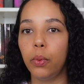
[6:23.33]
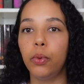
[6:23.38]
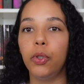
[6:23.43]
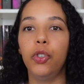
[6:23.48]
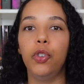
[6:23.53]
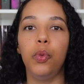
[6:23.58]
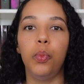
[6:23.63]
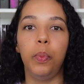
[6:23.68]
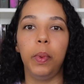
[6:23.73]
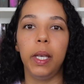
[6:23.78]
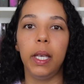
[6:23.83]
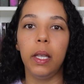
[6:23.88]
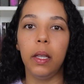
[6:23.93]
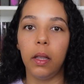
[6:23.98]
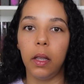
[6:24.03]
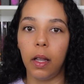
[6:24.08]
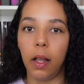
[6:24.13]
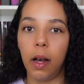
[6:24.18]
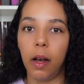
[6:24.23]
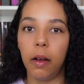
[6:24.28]
to be
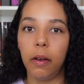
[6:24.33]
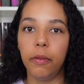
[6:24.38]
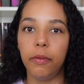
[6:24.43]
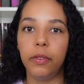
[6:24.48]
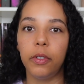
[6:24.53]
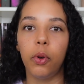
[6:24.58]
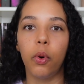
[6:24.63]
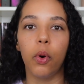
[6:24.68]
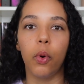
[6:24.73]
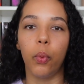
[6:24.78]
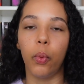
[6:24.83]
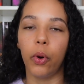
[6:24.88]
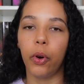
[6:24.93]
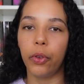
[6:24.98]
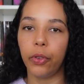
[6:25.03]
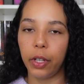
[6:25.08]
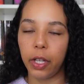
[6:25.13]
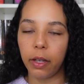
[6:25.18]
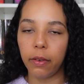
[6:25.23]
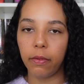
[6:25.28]
loved or
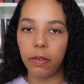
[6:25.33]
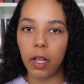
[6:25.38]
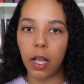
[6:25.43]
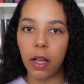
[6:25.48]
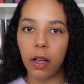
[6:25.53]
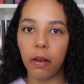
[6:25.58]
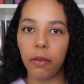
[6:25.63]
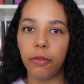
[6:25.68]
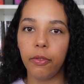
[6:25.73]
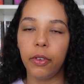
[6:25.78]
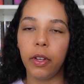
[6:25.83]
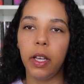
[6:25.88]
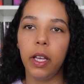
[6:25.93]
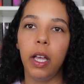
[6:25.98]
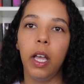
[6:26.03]
worthy of love,